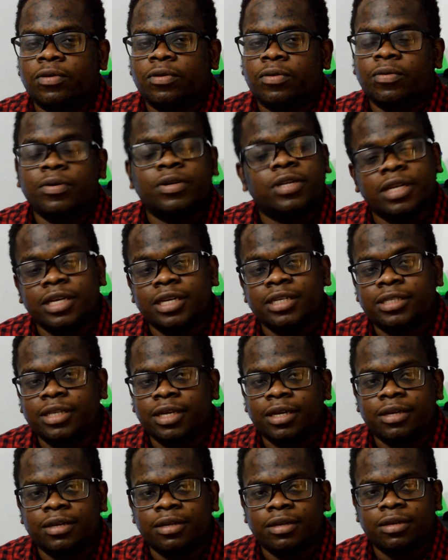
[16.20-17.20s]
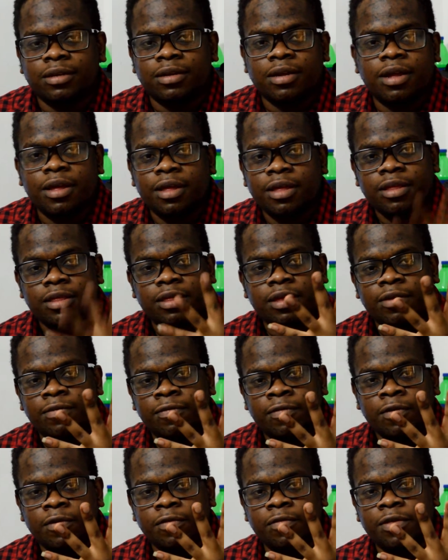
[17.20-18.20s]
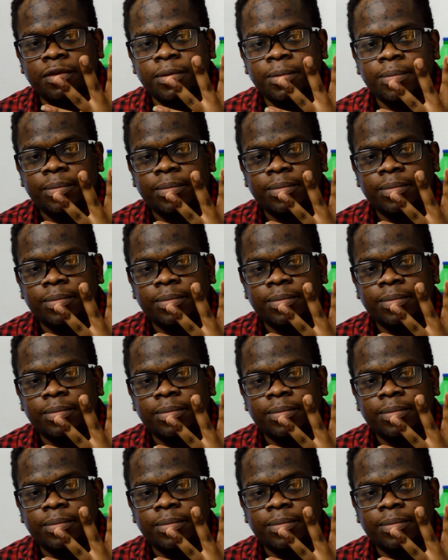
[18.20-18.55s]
What can I say? There are 4 of them.